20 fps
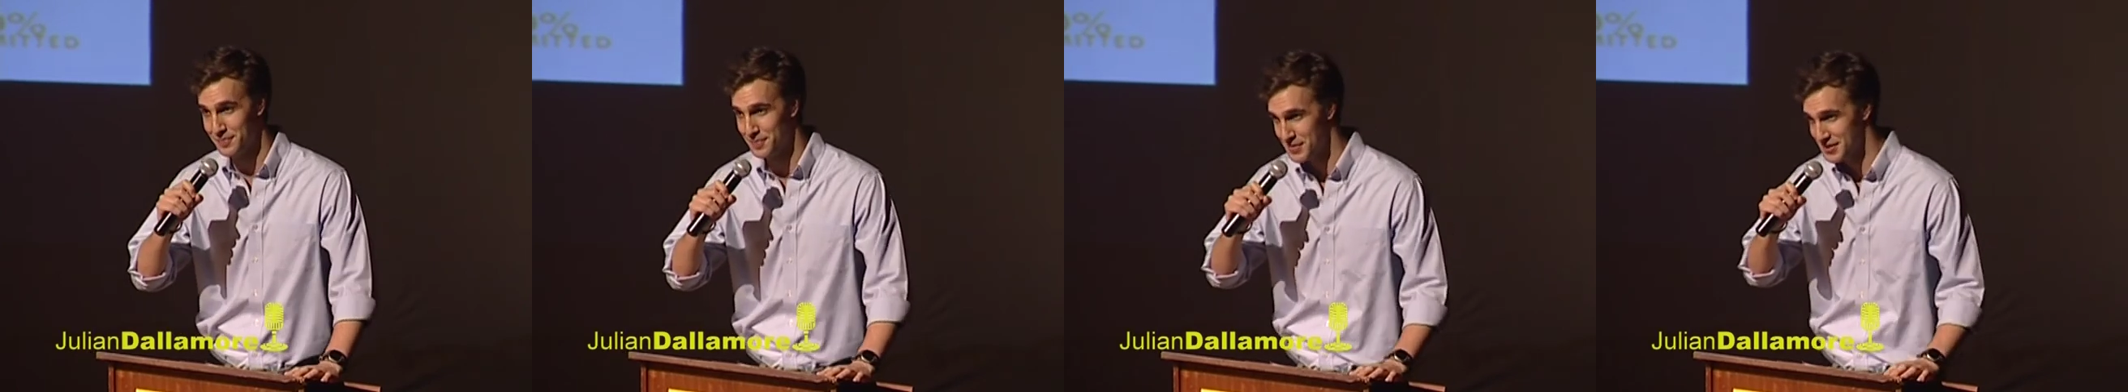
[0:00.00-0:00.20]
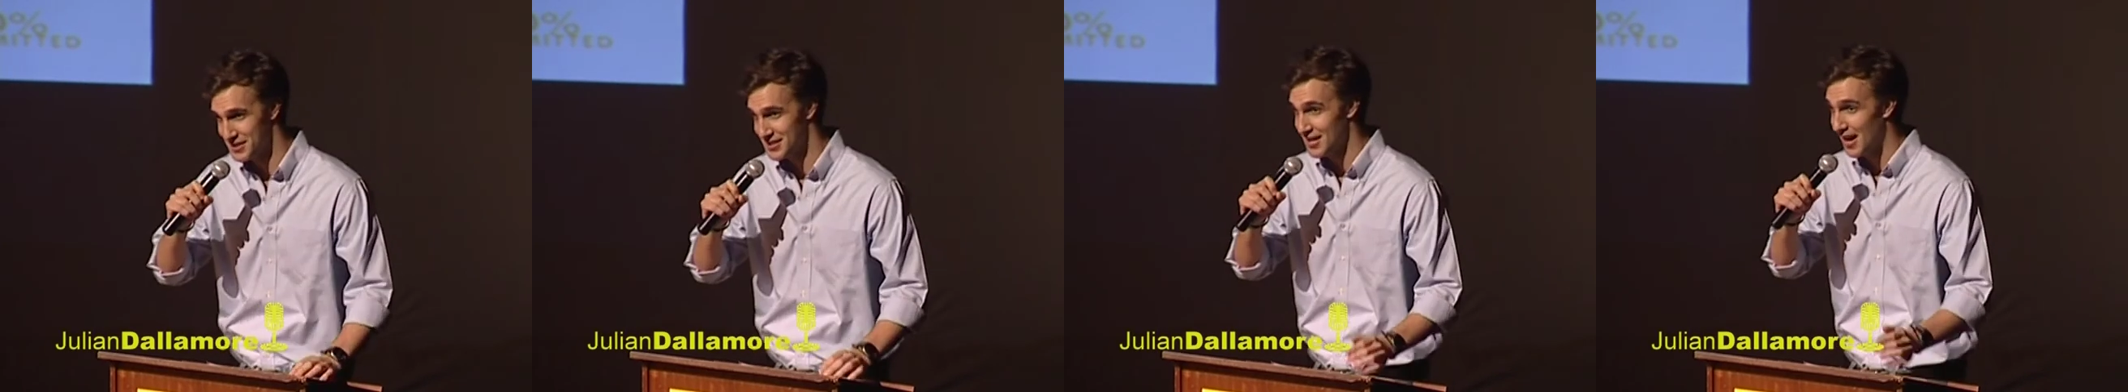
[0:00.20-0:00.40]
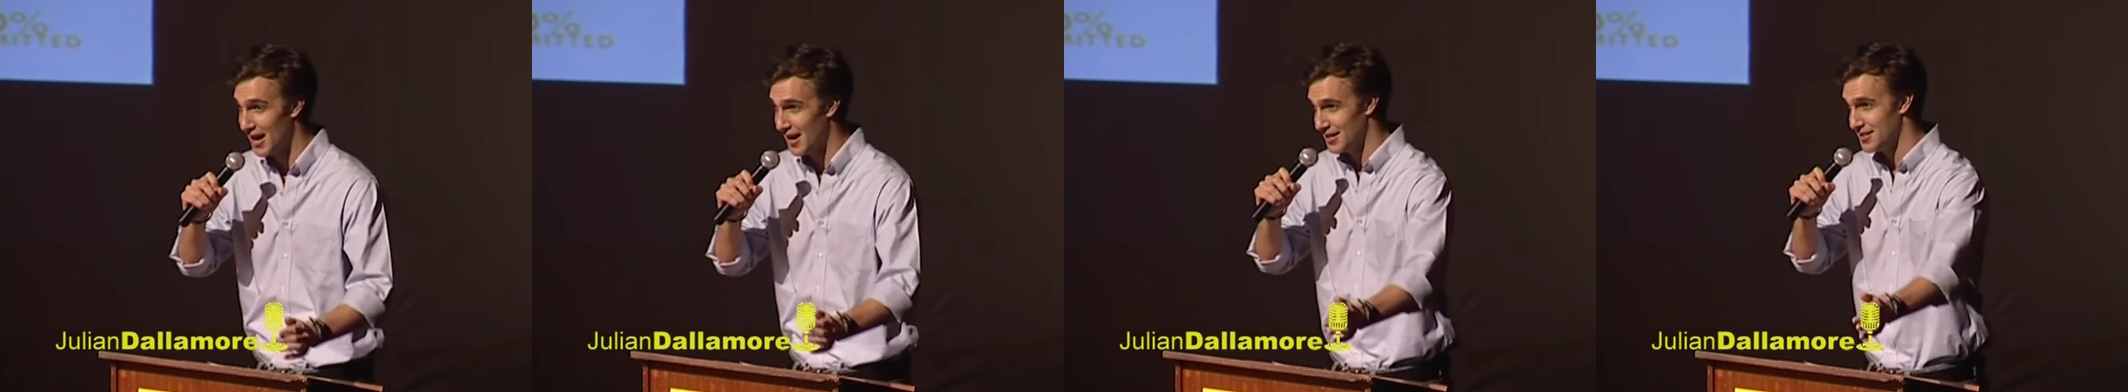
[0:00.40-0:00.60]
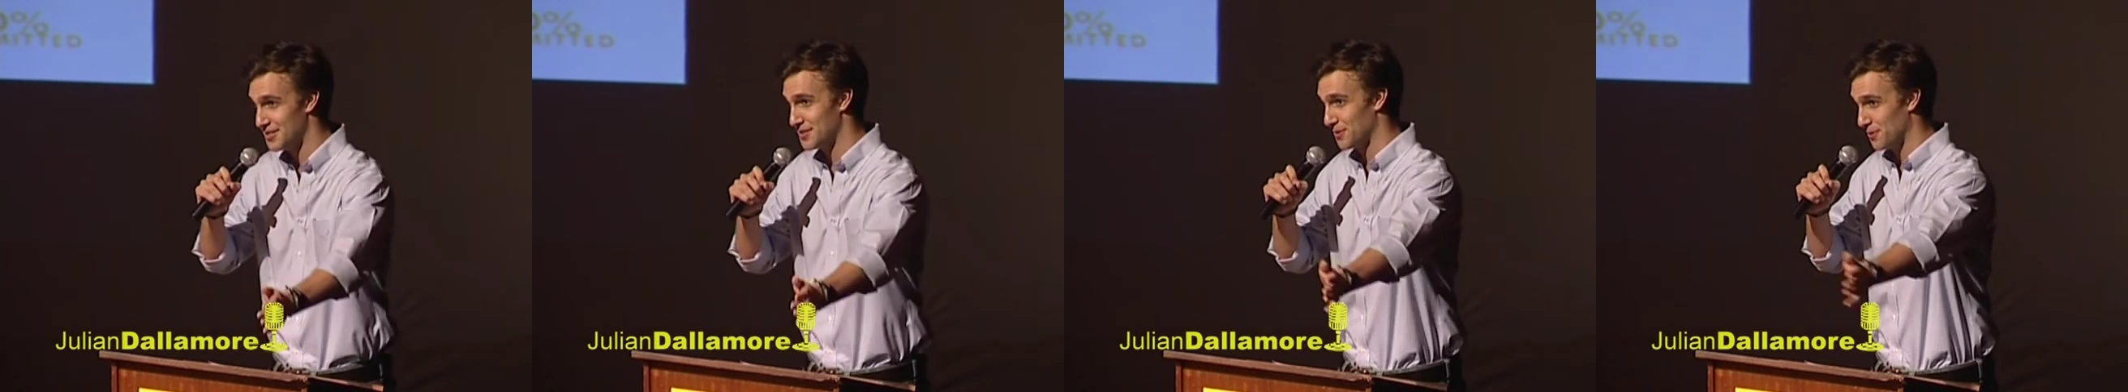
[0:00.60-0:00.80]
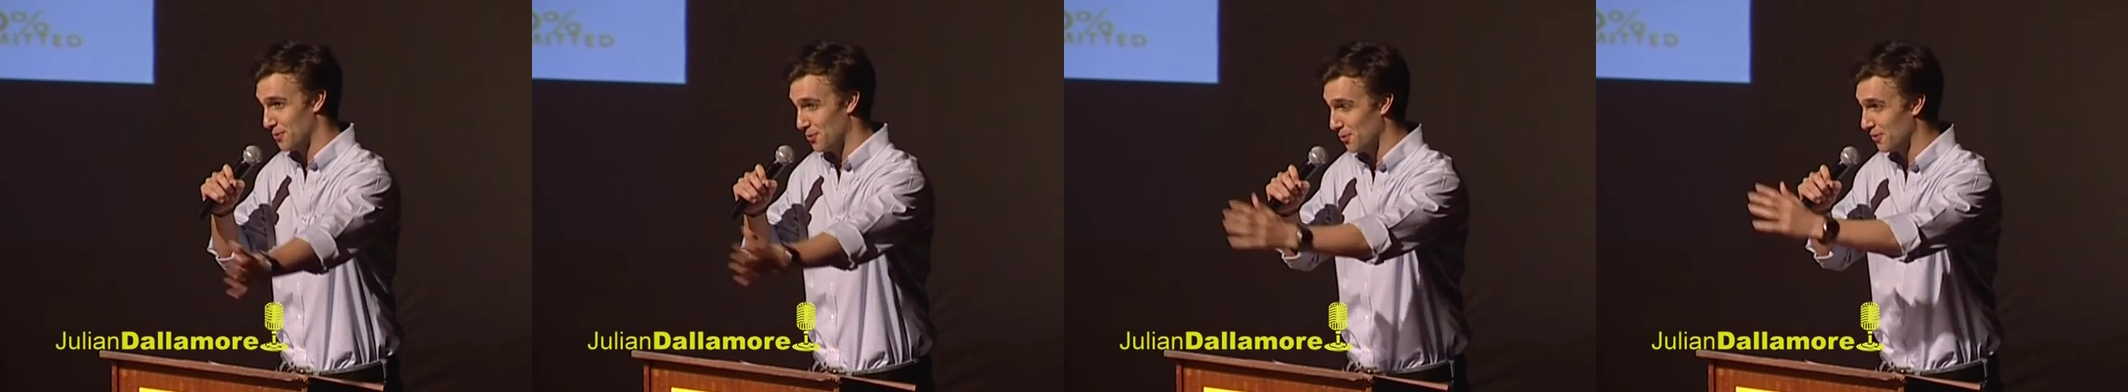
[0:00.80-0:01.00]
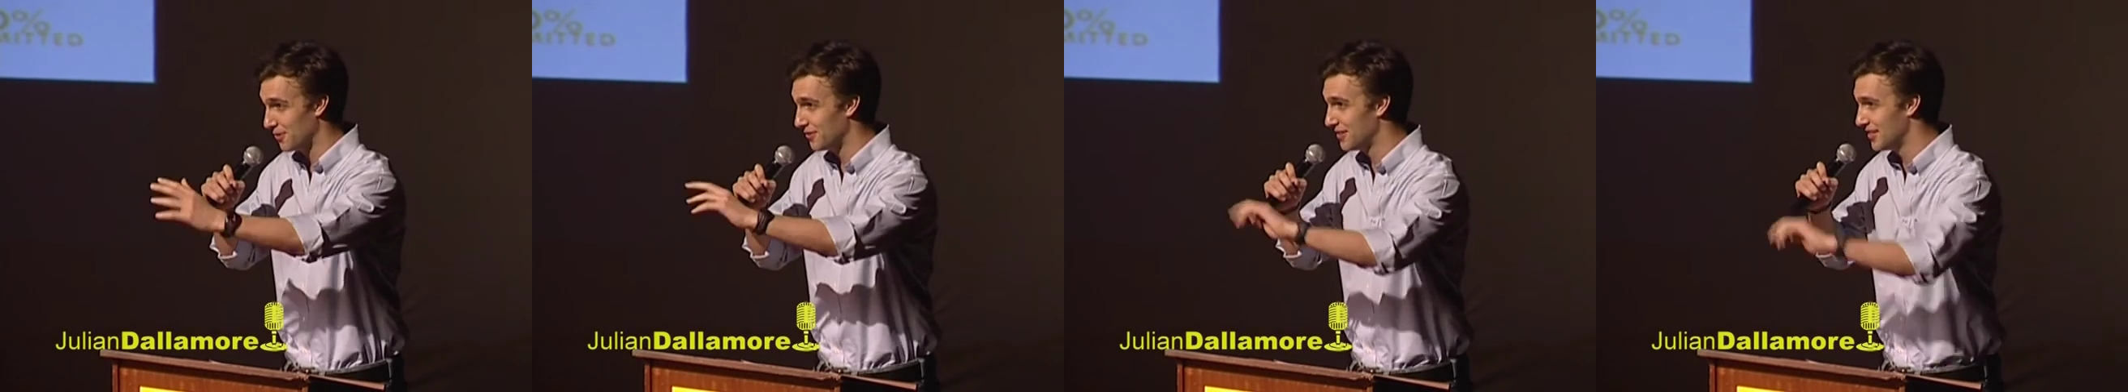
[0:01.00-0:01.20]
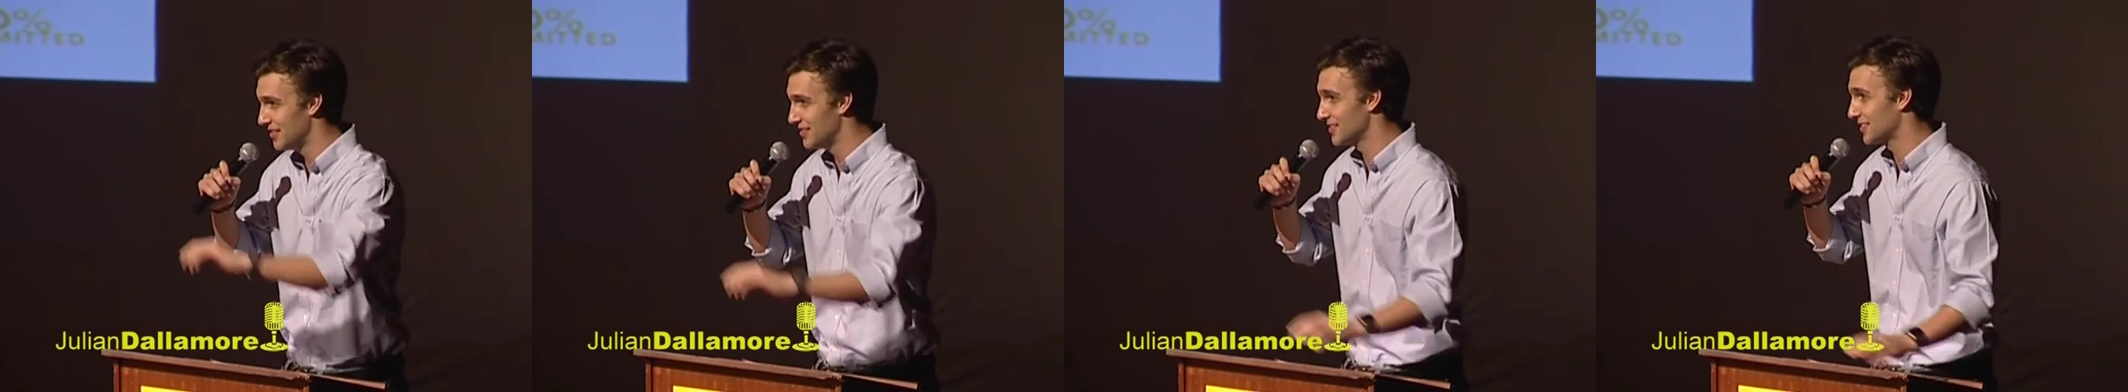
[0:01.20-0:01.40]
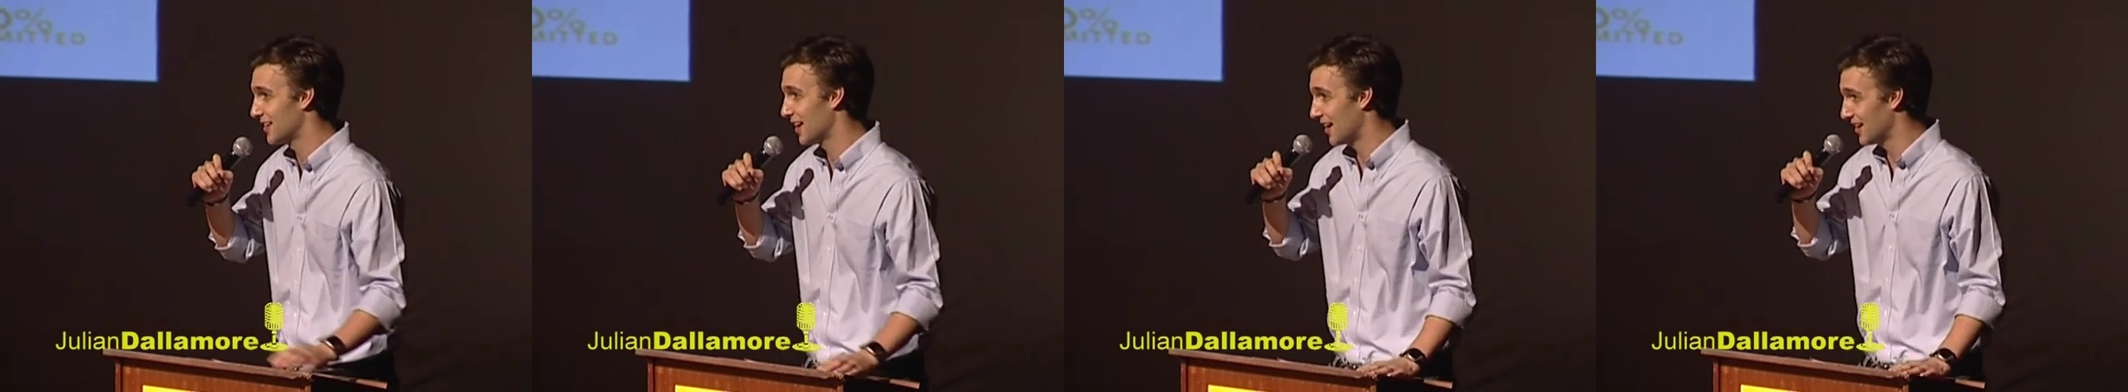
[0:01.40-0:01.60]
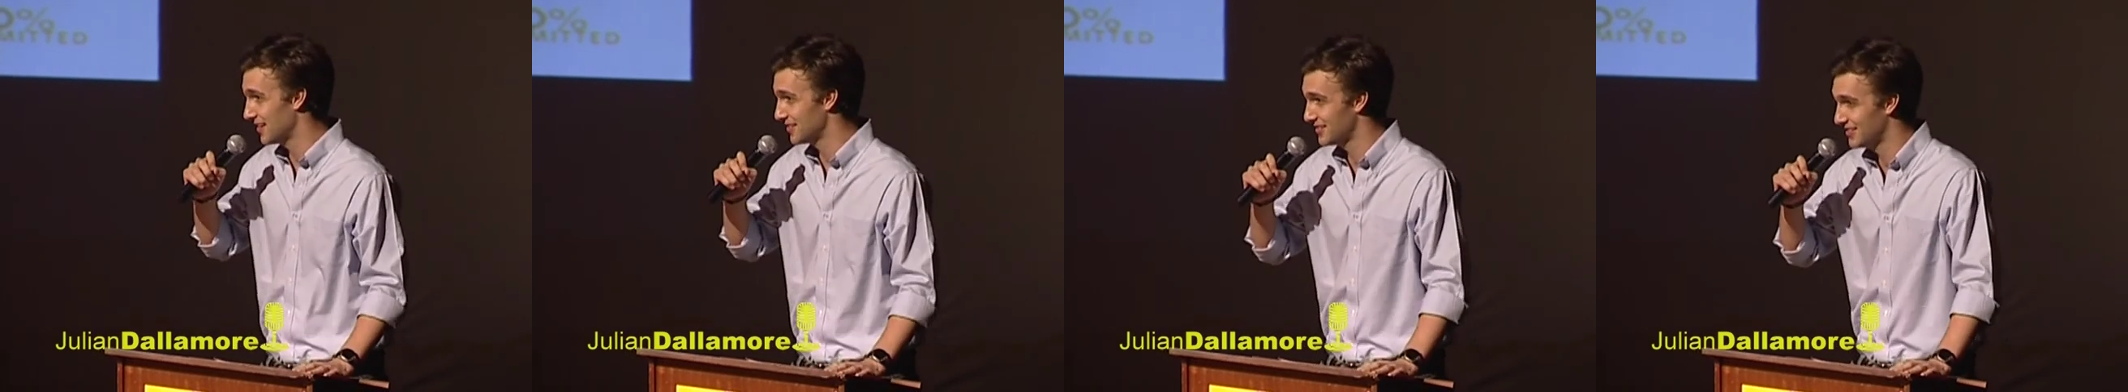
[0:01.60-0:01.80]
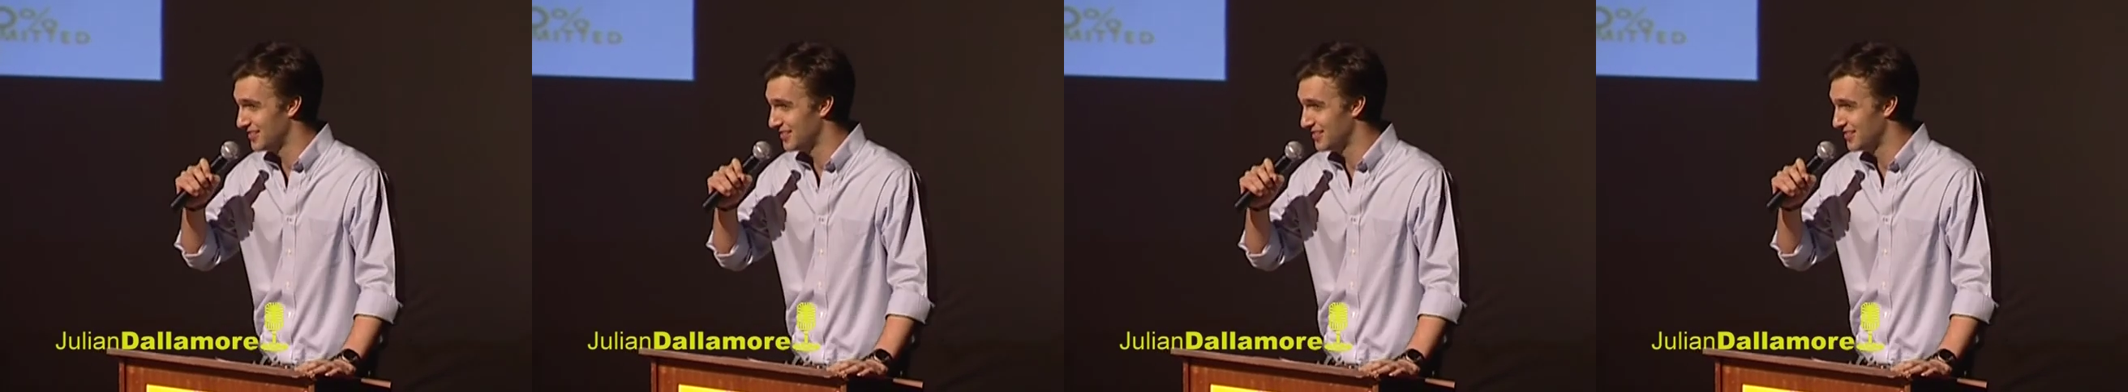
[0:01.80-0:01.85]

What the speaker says: besides all of these guys